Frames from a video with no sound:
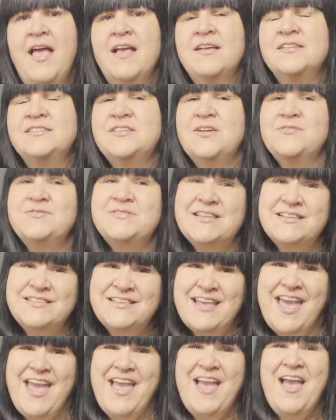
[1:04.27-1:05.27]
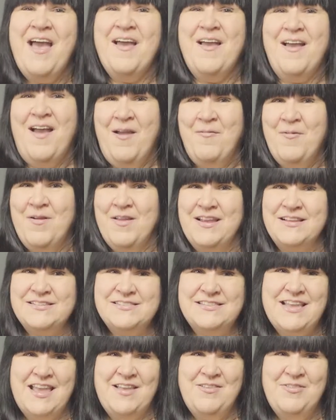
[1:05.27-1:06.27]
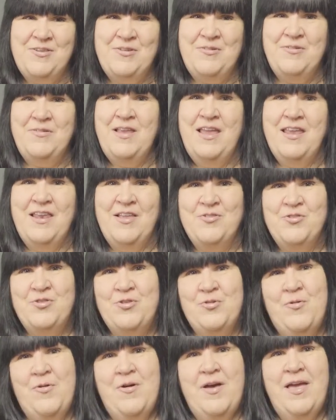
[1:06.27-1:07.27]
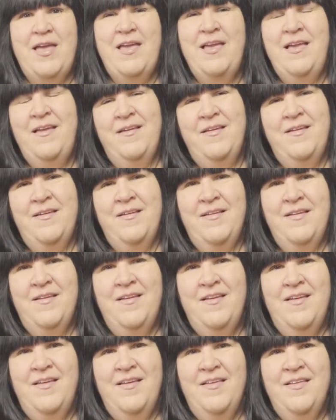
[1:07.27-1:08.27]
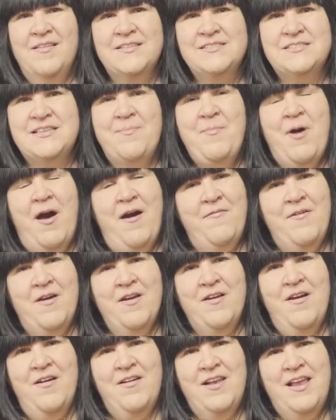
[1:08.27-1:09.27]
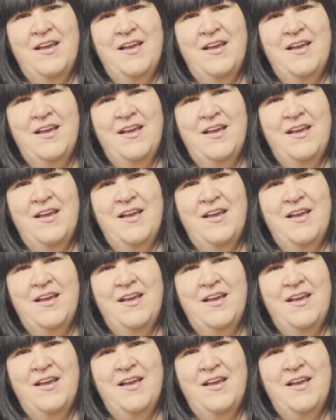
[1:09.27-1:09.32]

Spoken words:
So today I want you to stay tuned and enjoy some avant-garde